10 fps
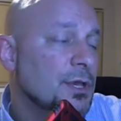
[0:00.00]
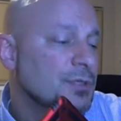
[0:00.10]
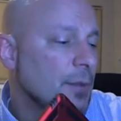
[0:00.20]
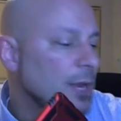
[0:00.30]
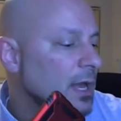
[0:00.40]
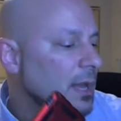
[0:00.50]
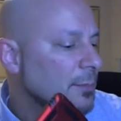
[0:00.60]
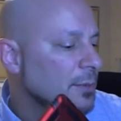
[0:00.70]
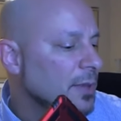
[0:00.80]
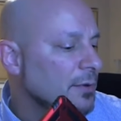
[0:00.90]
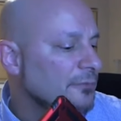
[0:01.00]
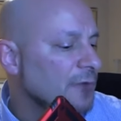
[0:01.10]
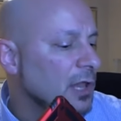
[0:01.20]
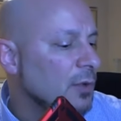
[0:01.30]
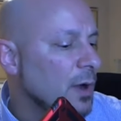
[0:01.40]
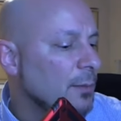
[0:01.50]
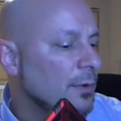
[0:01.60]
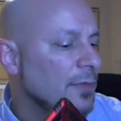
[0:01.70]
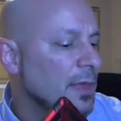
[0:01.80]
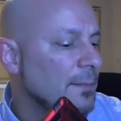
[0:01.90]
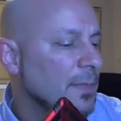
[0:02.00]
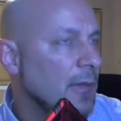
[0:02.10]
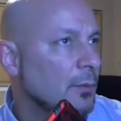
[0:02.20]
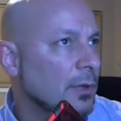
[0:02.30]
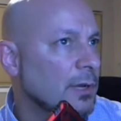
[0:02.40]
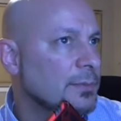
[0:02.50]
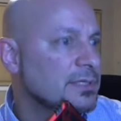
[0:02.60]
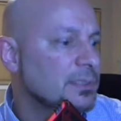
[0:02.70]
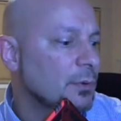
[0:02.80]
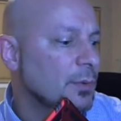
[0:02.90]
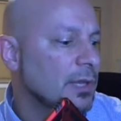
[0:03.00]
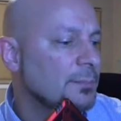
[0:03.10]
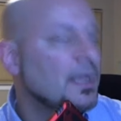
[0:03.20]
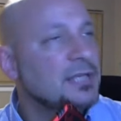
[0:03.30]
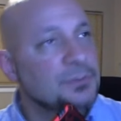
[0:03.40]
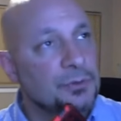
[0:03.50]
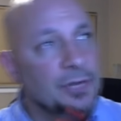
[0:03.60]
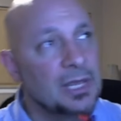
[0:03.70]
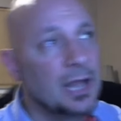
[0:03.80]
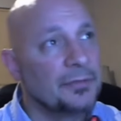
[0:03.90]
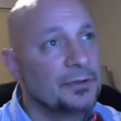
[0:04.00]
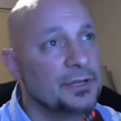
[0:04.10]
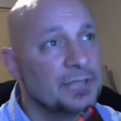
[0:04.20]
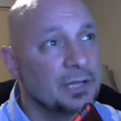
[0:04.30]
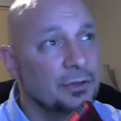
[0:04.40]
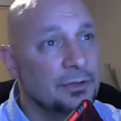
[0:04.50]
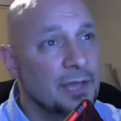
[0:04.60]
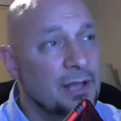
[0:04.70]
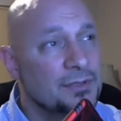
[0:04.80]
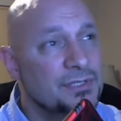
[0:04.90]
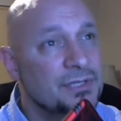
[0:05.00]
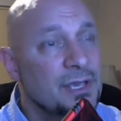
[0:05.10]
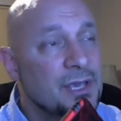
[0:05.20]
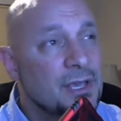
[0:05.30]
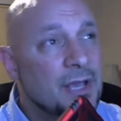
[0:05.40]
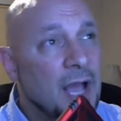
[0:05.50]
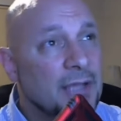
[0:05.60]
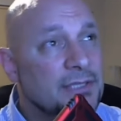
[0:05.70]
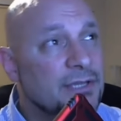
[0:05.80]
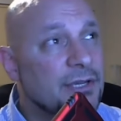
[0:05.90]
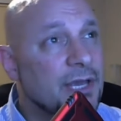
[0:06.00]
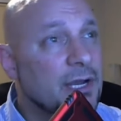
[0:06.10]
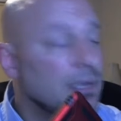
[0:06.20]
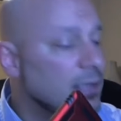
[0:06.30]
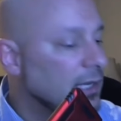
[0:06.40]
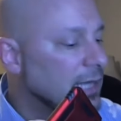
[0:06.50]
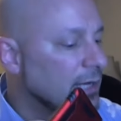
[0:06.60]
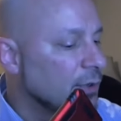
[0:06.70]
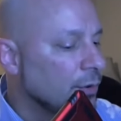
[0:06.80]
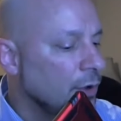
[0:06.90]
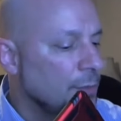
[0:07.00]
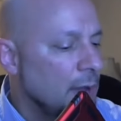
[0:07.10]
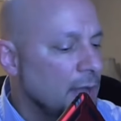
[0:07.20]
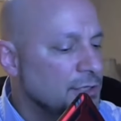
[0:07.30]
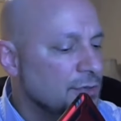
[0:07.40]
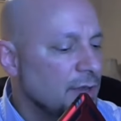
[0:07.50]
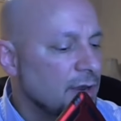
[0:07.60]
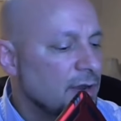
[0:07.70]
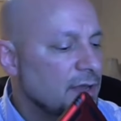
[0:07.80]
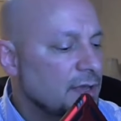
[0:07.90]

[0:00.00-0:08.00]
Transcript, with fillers: So I'm going to, I'm going to be able to follow up with him, and we're going to see what we can possibly do to get out there to take a look at the house. I can tell you got a, a lot going on behind you there.